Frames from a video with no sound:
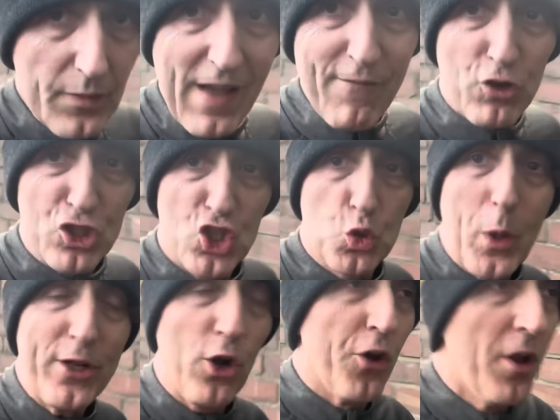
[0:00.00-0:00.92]
got a
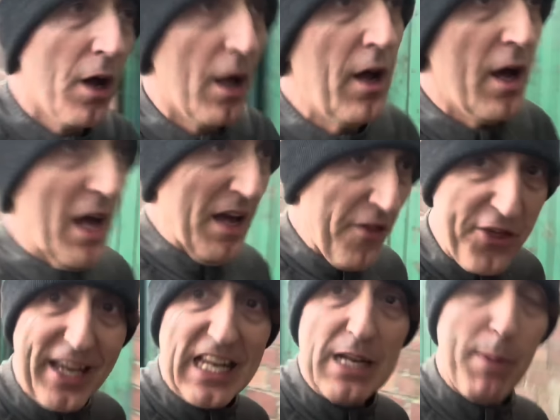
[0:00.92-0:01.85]
sweat on
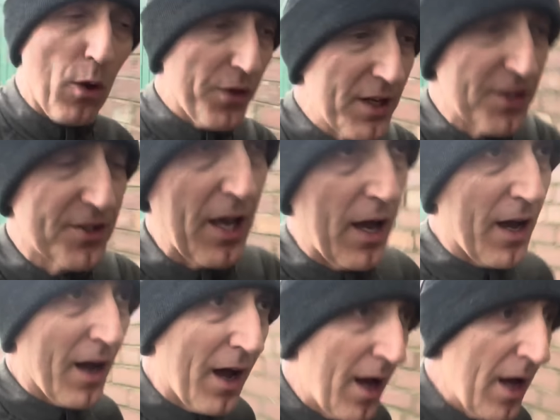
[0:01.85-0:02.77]
thinking about this.
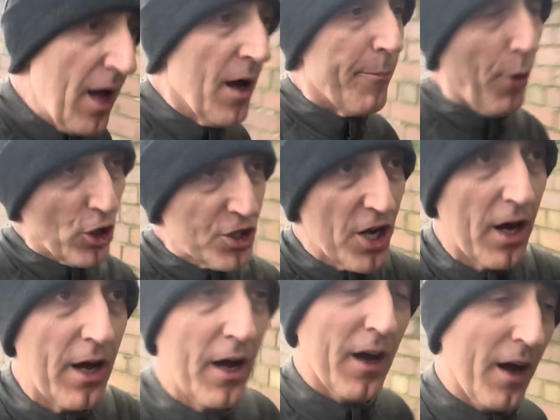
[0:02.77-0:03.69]
But,
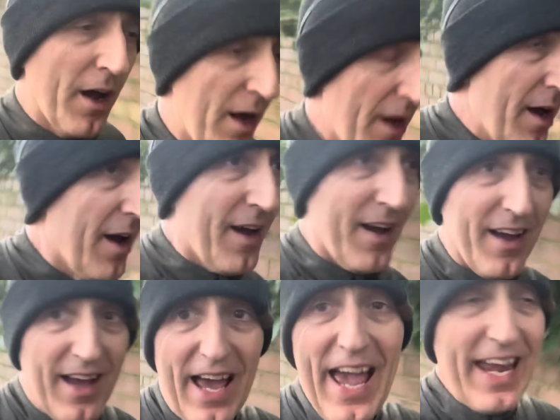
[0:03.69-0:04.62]

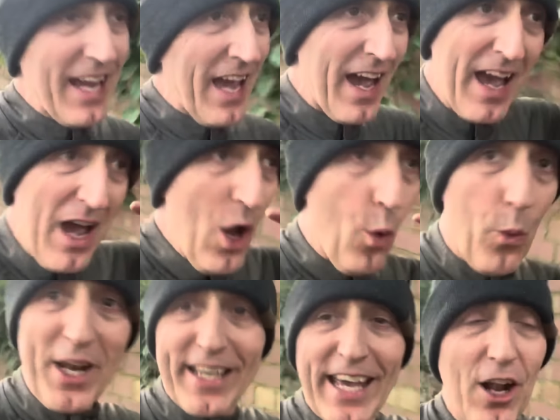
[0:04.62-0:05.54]
hey,
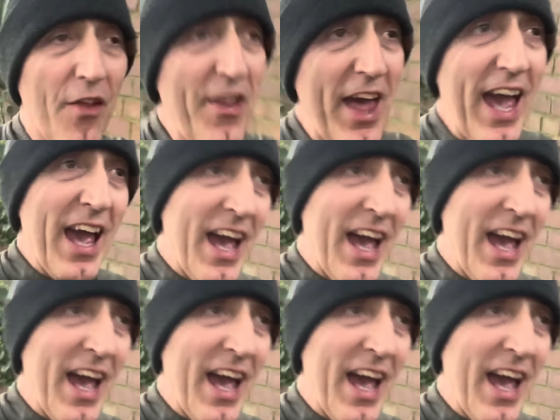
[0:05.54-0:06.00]
when I get on there